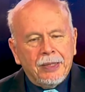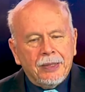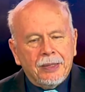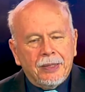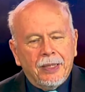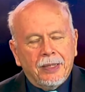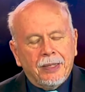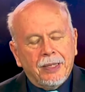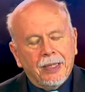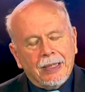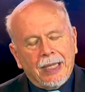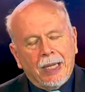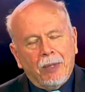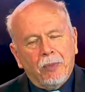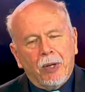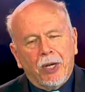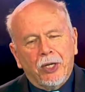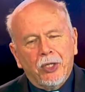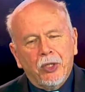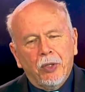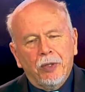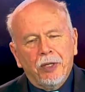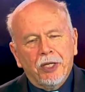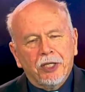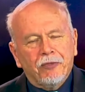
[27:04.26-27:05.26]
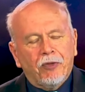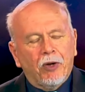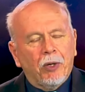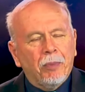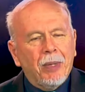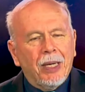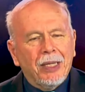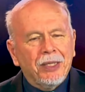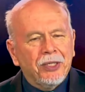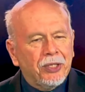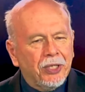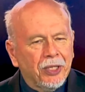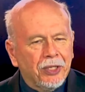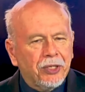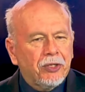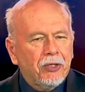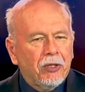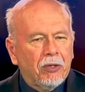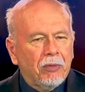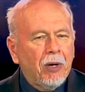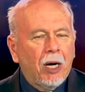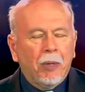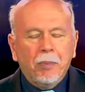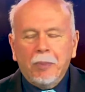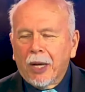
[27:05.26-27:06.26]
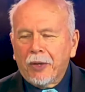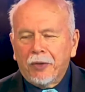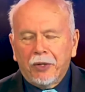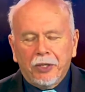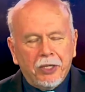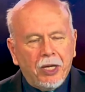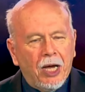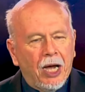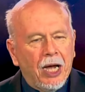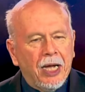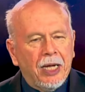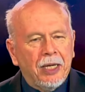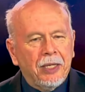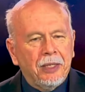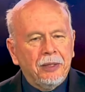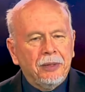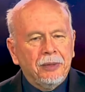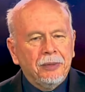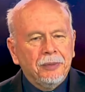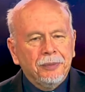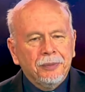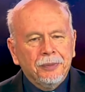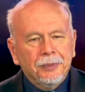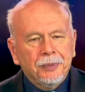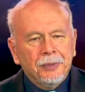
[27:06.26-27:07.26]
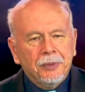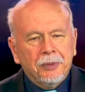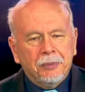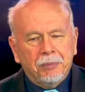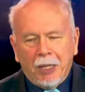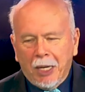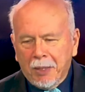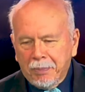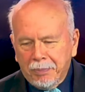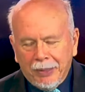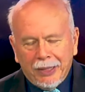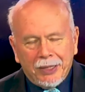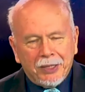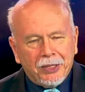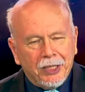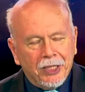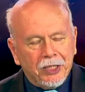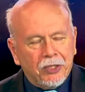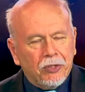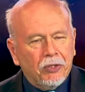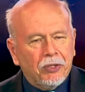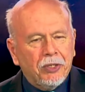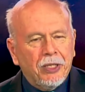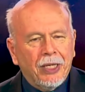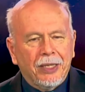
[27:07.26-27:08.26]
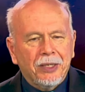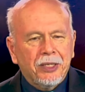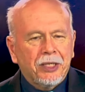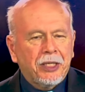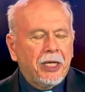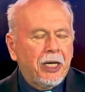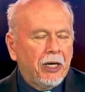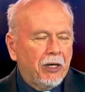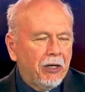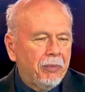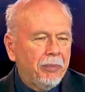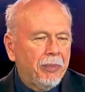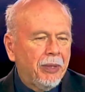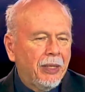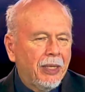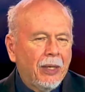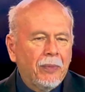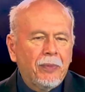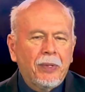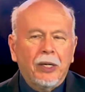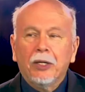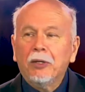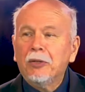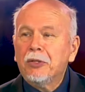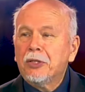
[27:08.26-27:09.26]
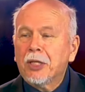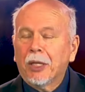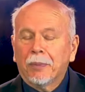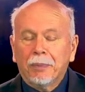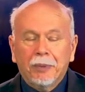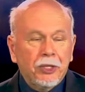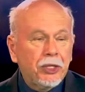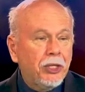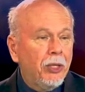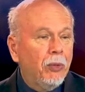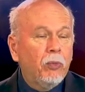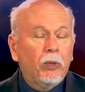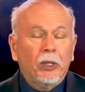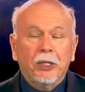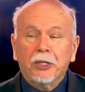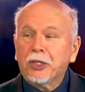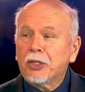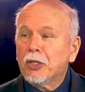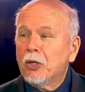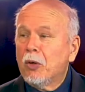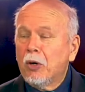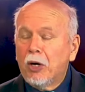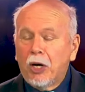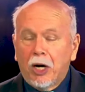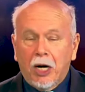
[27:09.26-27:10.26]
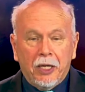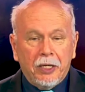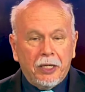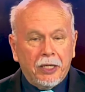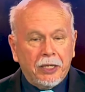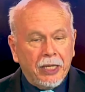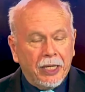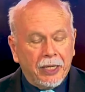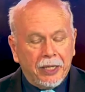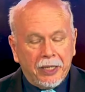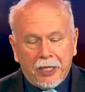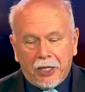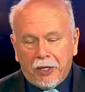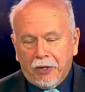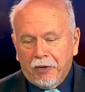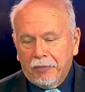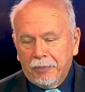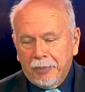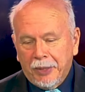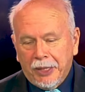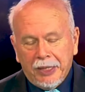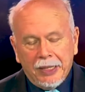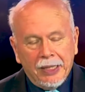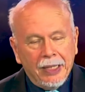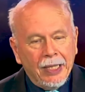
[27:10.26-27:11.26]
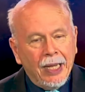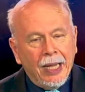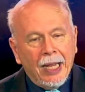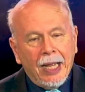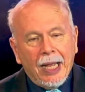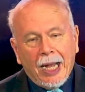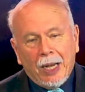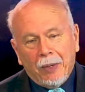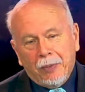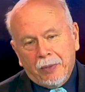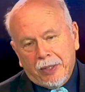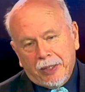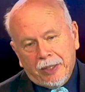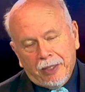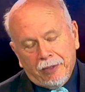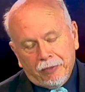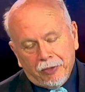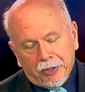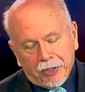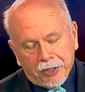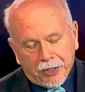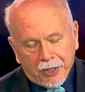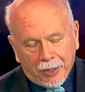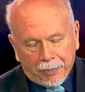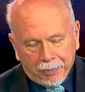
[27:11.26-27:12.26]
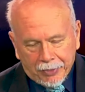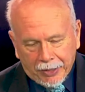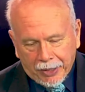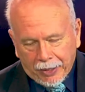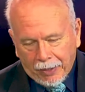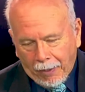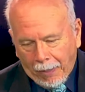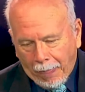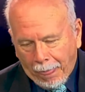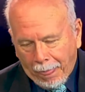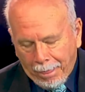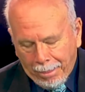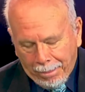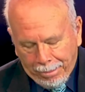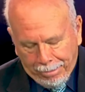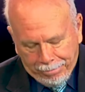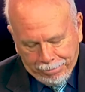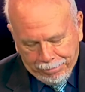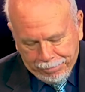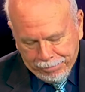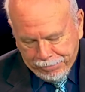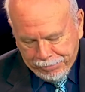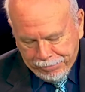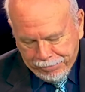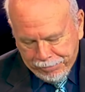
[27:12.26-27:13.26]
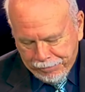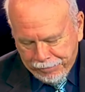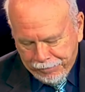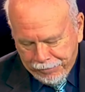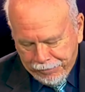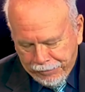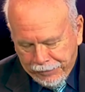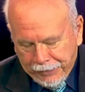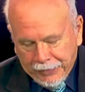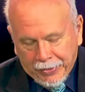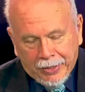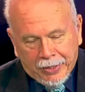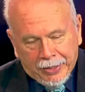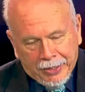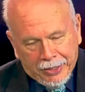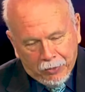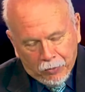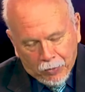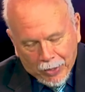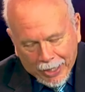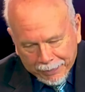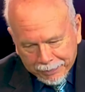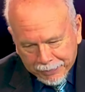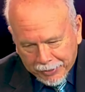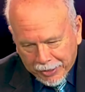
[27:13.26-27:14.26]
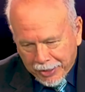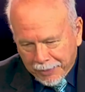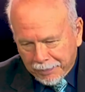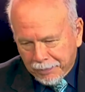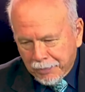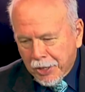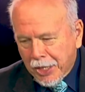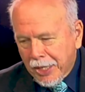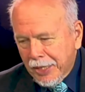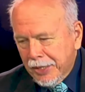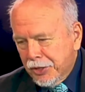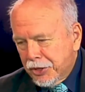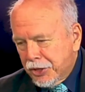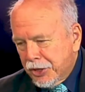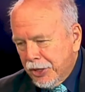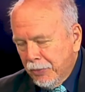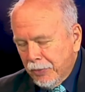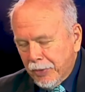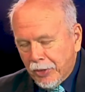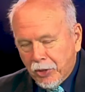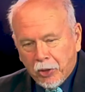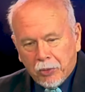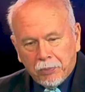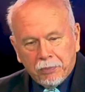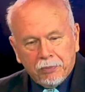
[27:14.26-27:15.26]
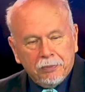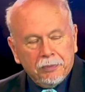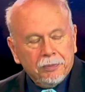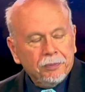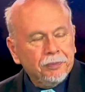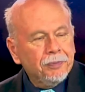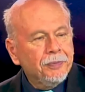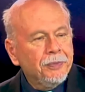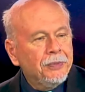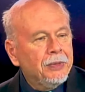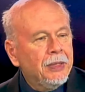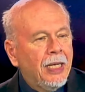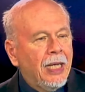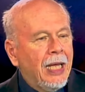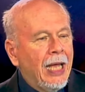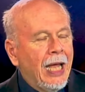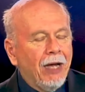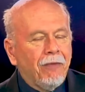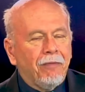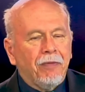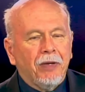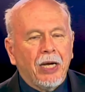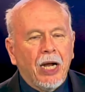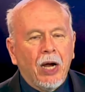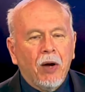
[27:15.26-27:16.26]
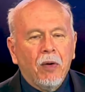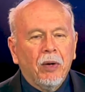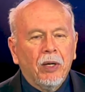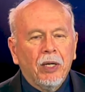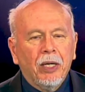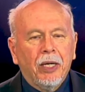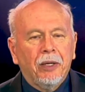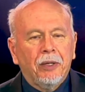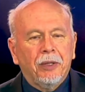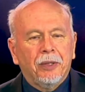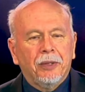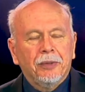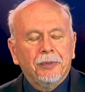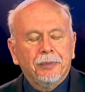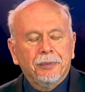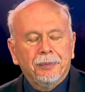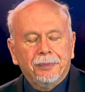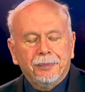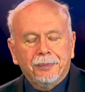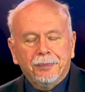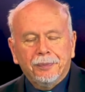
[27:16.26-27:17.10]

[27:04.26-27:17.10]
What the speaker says: She says, I want to do this for my sister. Our mother died. My big sister takes care of me. I want to do something. She works so hard to take care of me. I want to give her something. He wrapped it up nice. She went home. Half an hour later,